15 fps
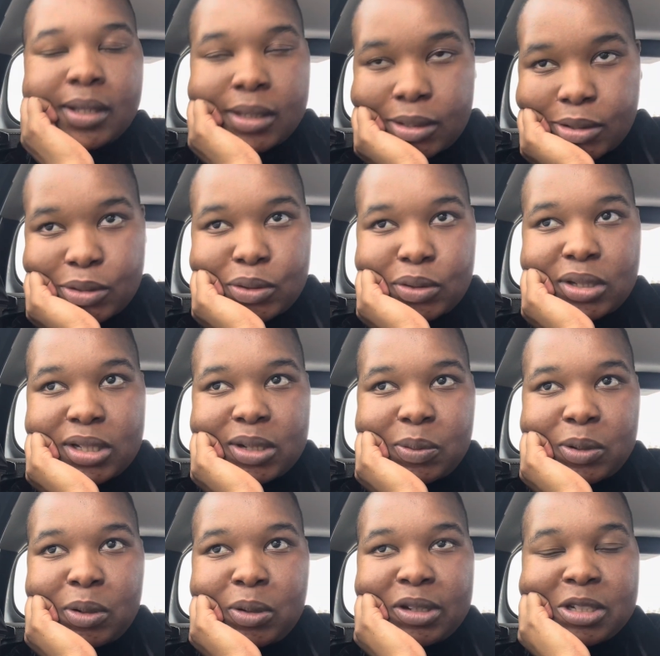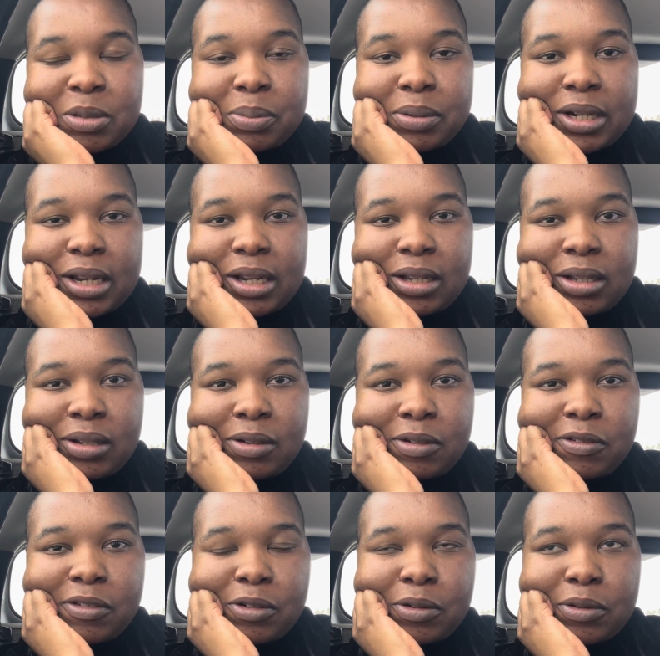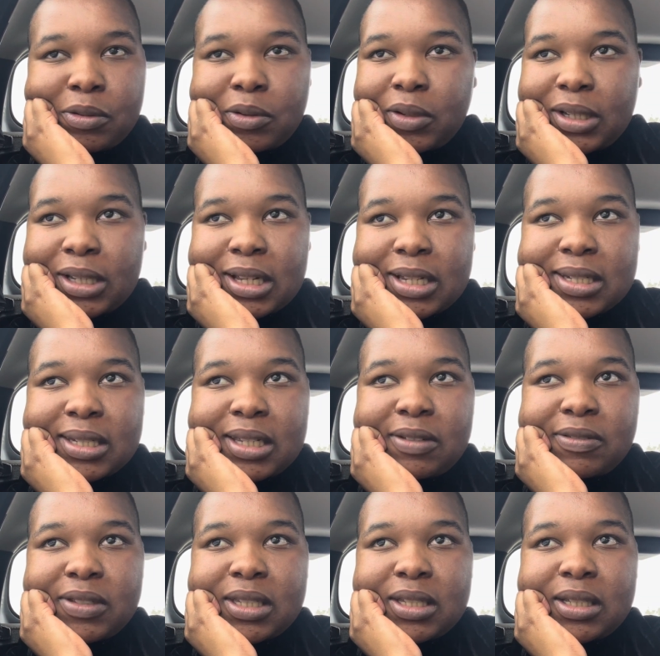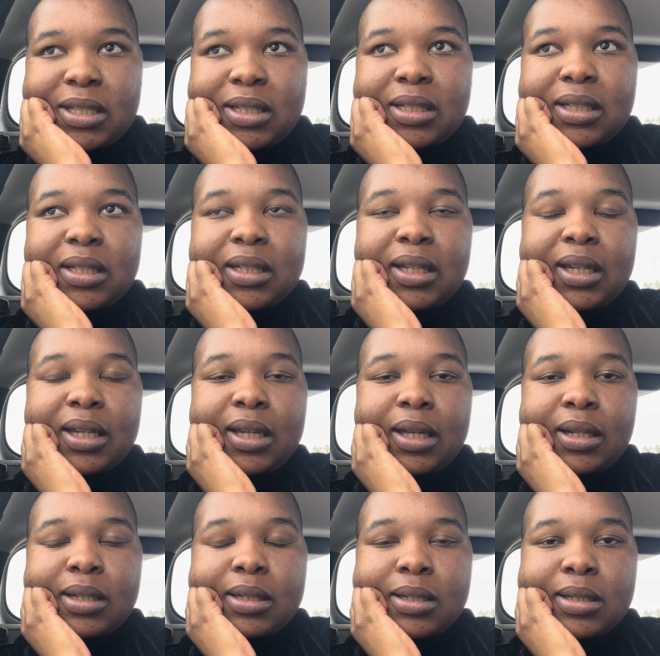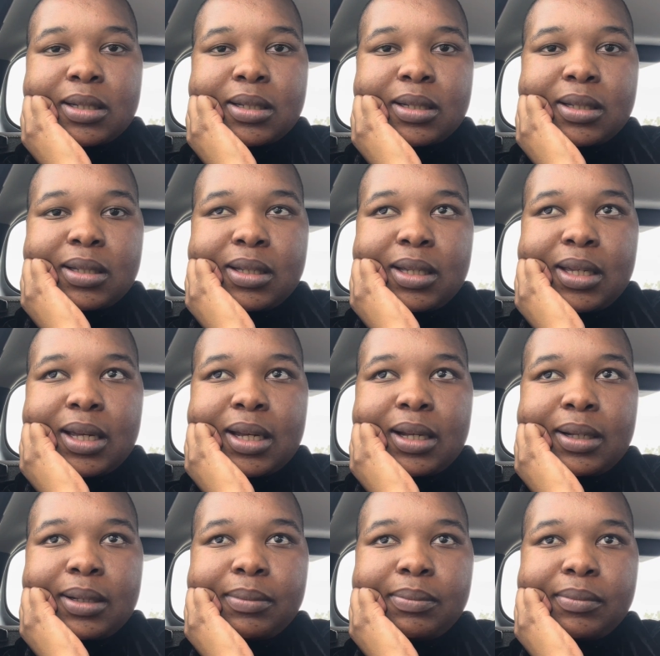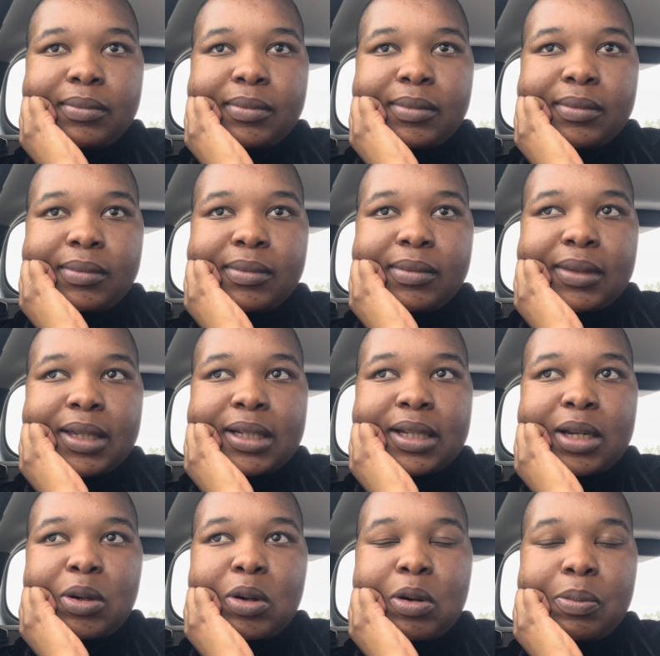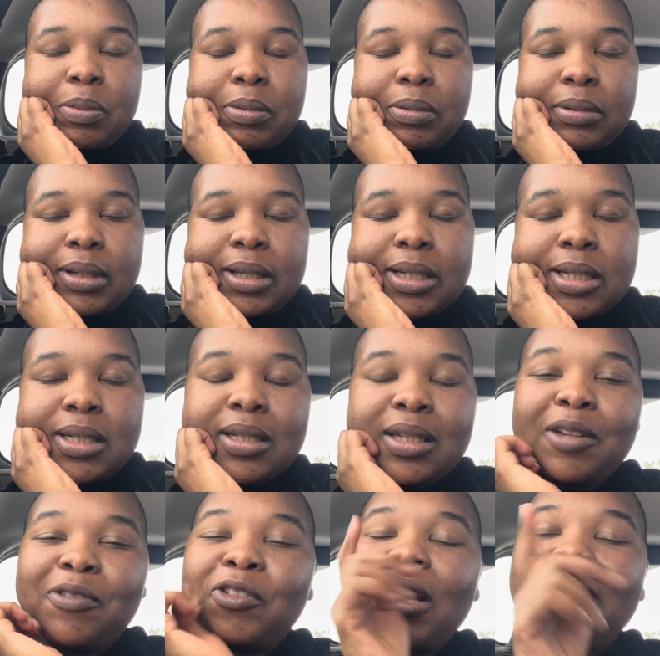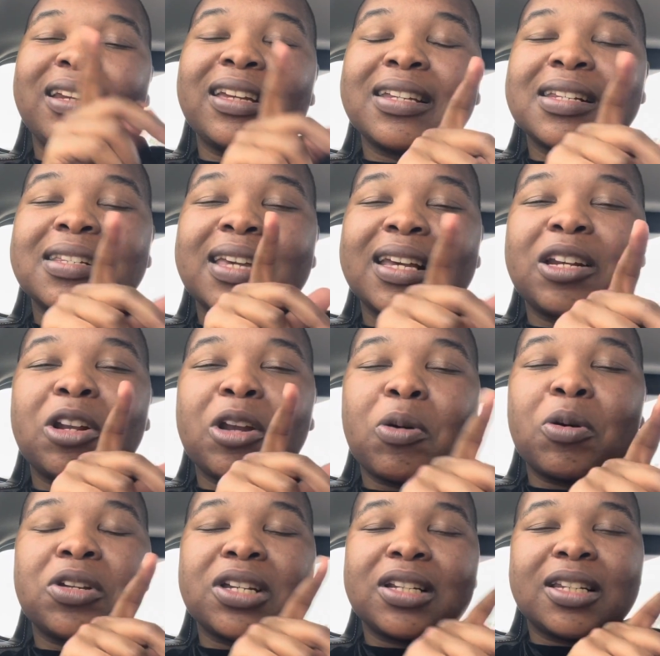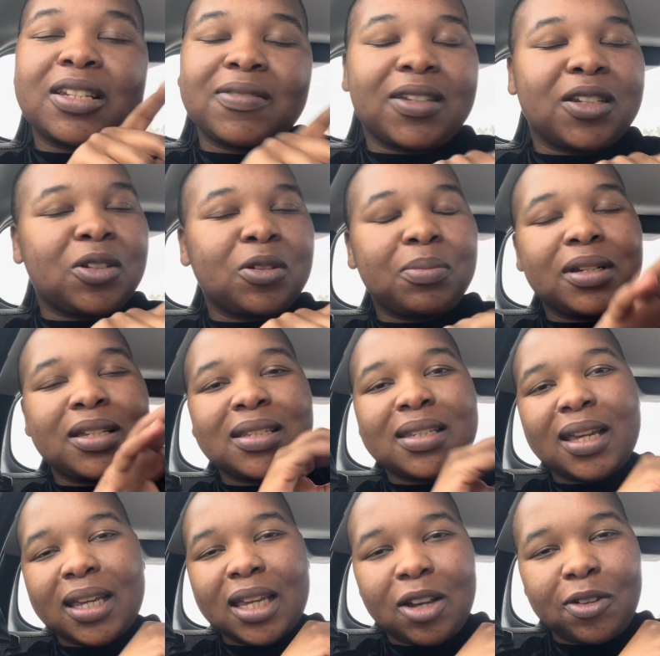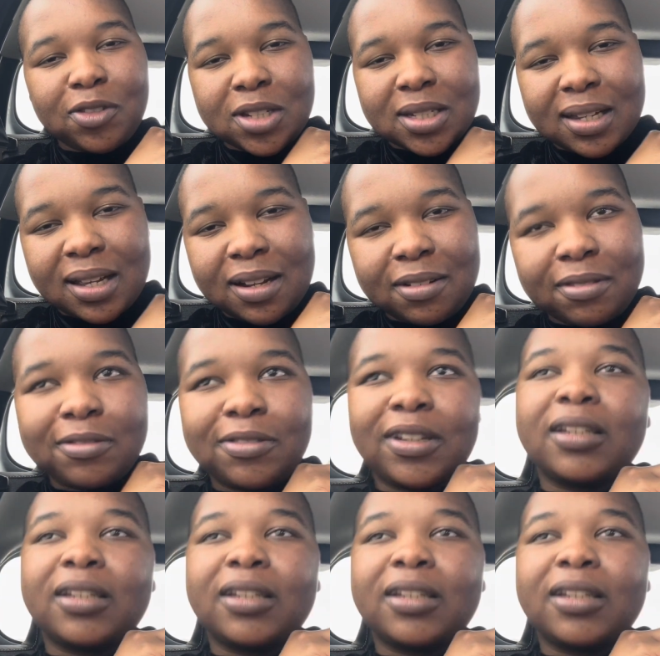So NJ, we always pray for their safety. And yeah, and I hope that if you're in KZN and you're watching this video, please take care of yourself.